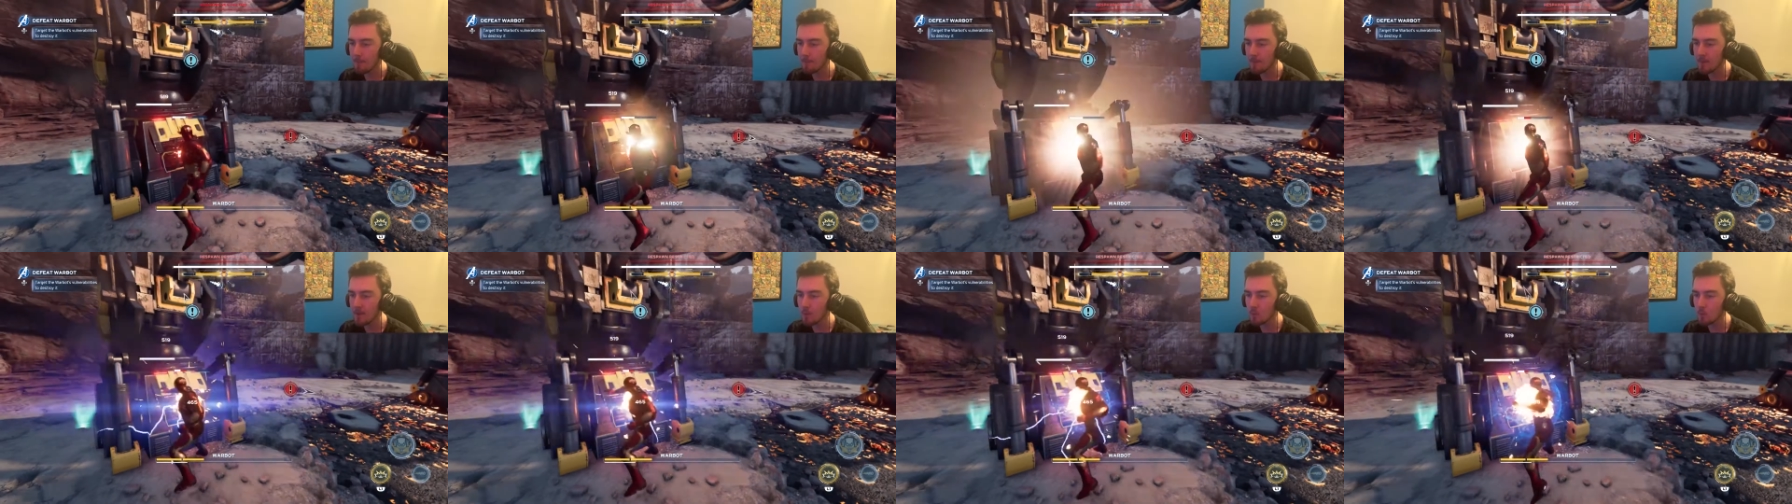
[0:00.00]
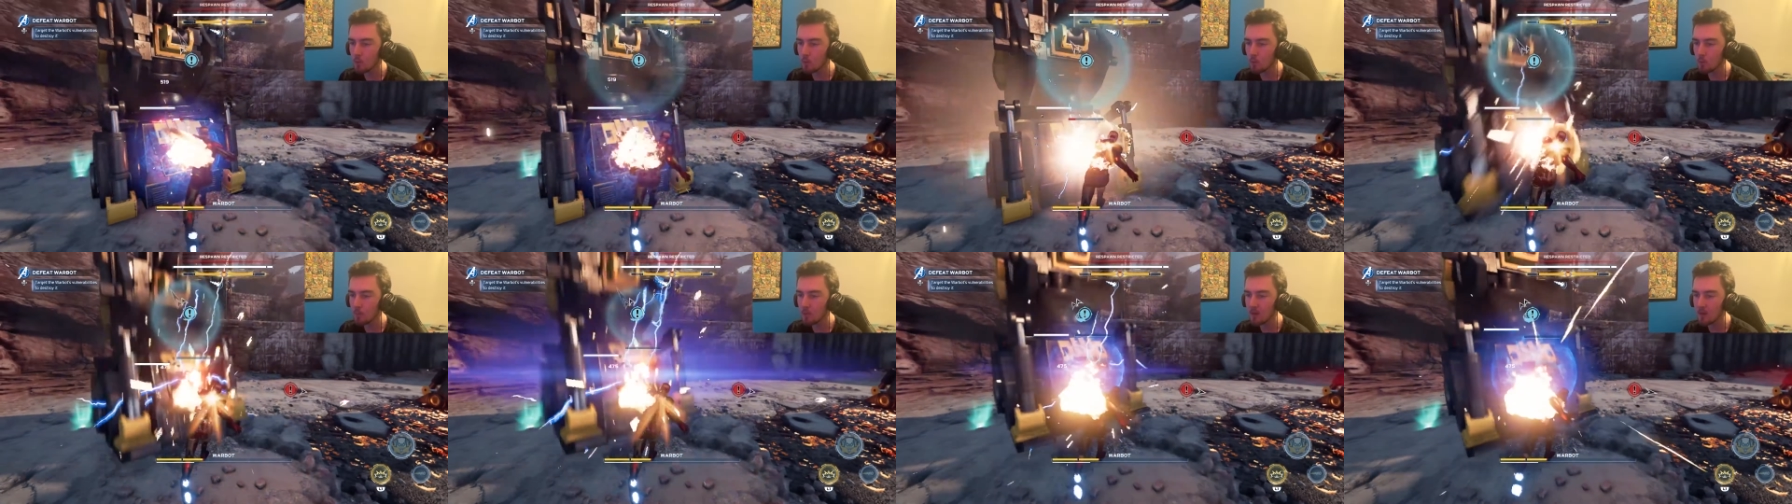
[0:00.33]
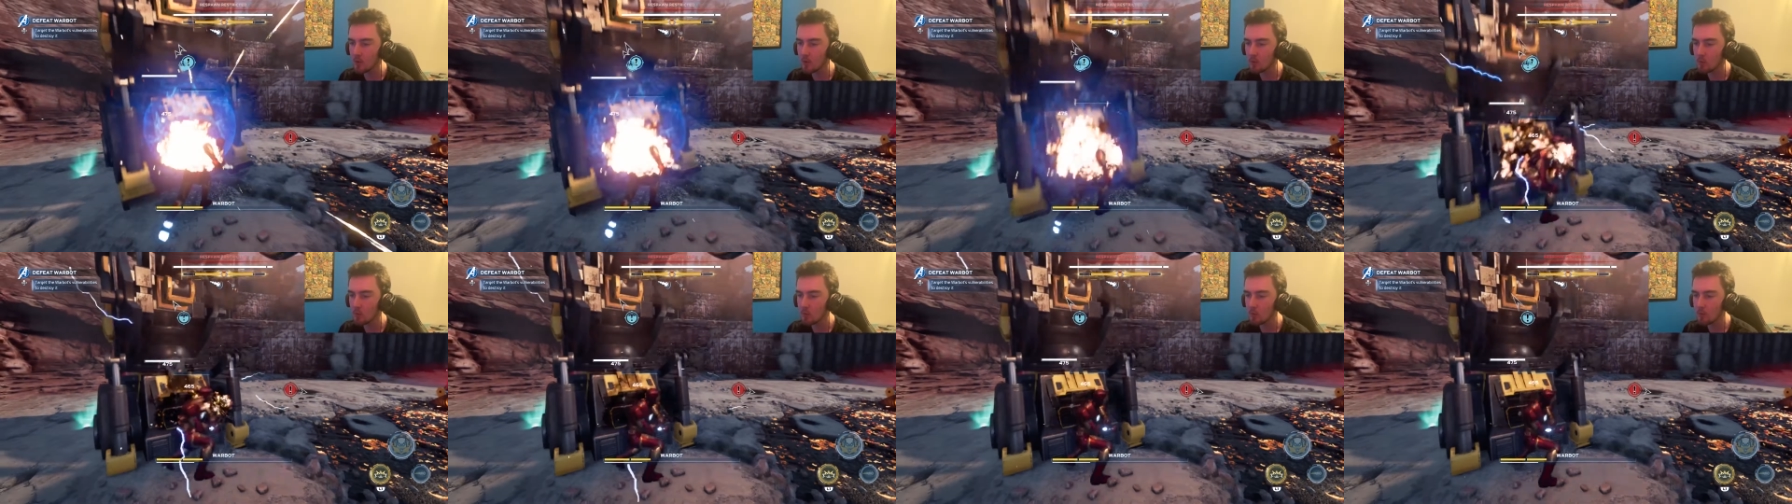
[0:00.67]
Pew,
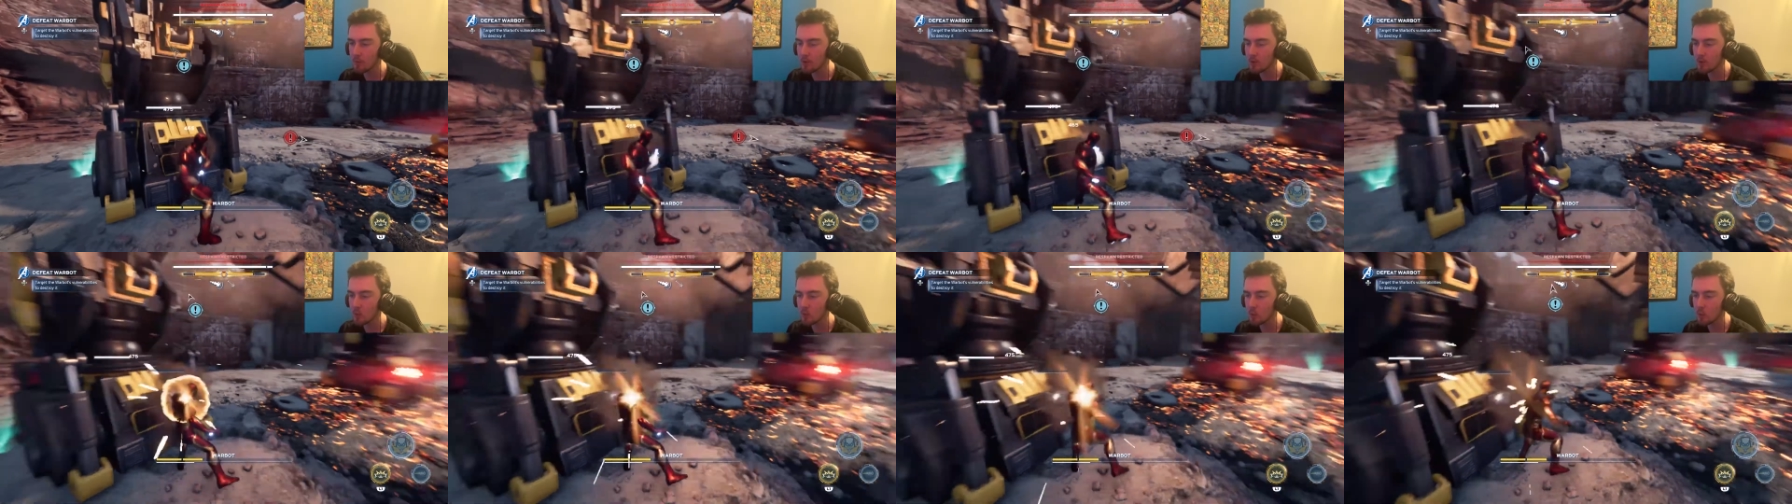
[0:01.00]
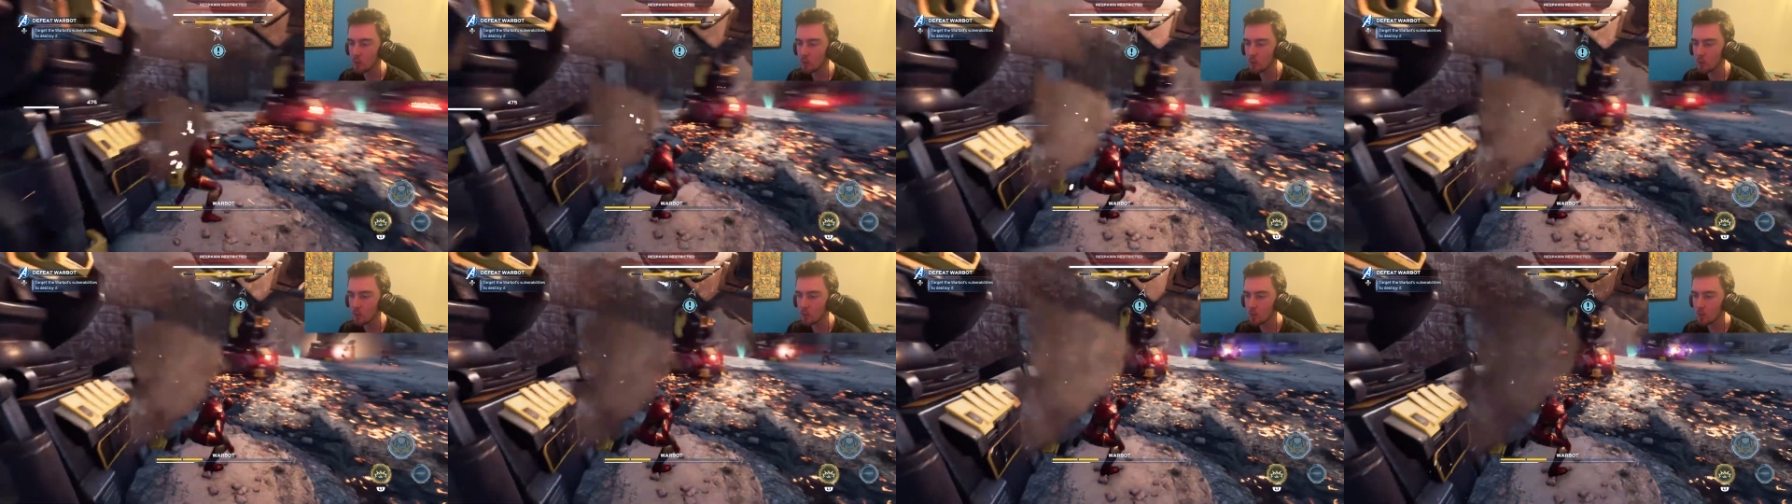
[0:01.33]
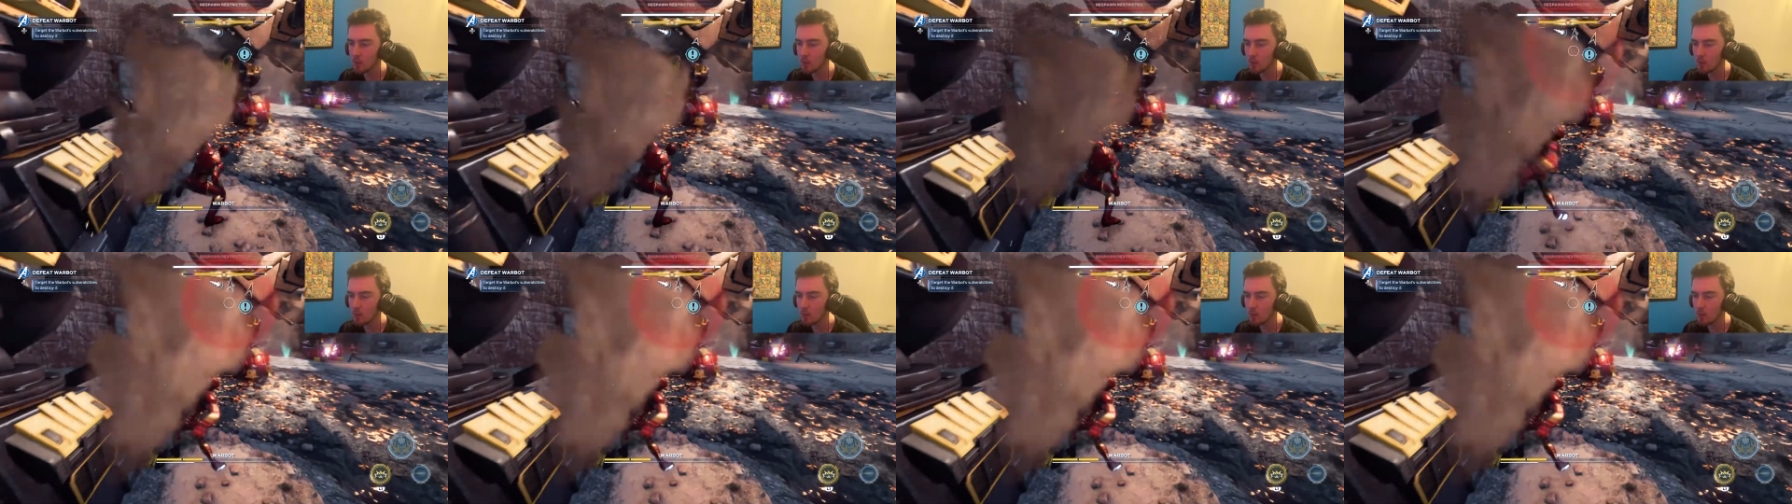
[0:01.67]
pew, pew.